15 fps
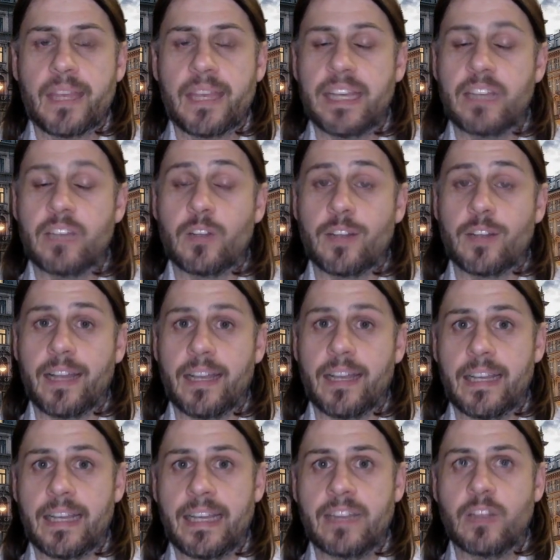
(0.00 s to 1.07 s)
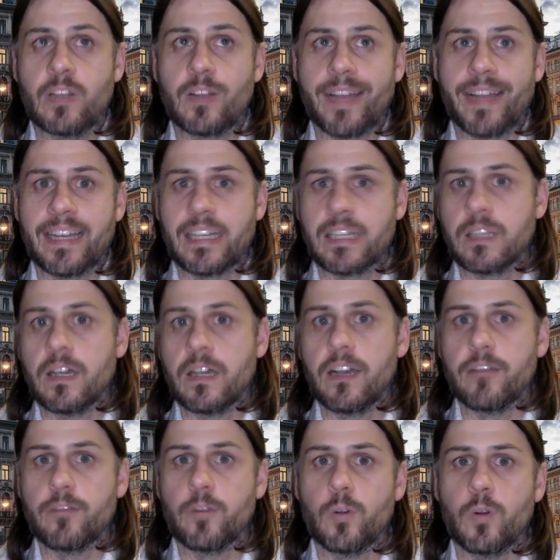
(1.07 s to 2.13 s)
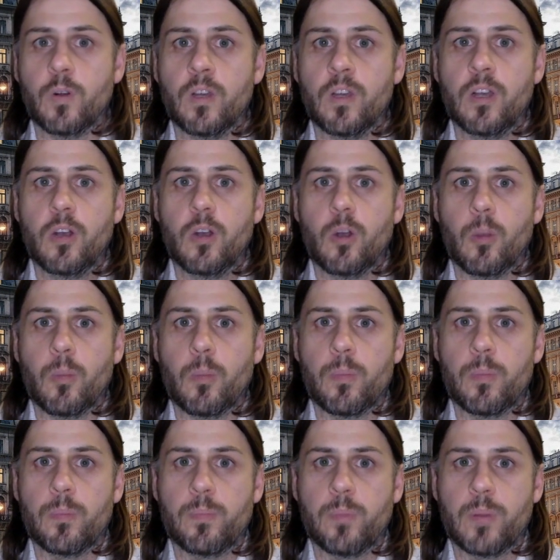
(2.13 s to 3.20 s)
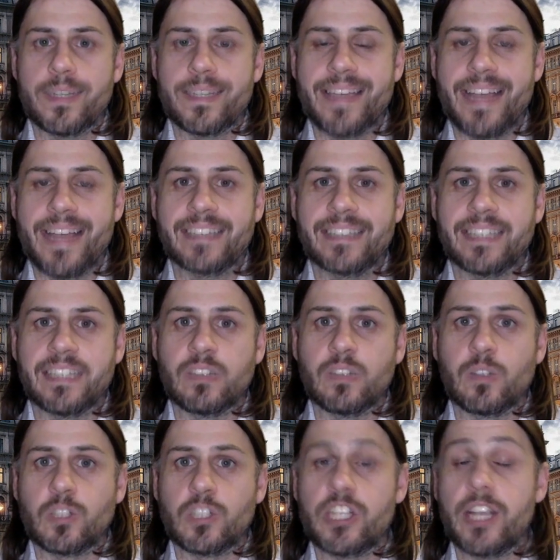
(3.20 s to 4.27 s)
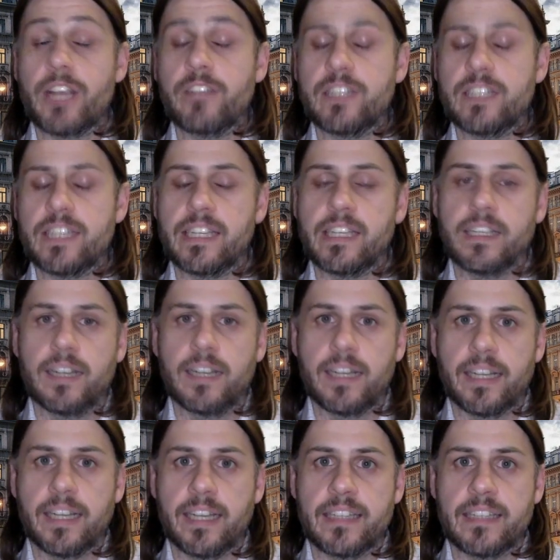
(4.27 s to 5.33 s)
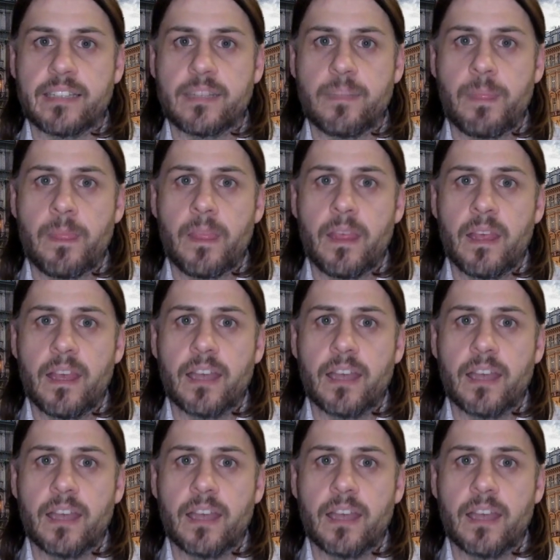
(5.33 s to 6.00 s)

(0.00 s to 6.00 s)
elongate, elongating life or, or protecting longevity, I guess.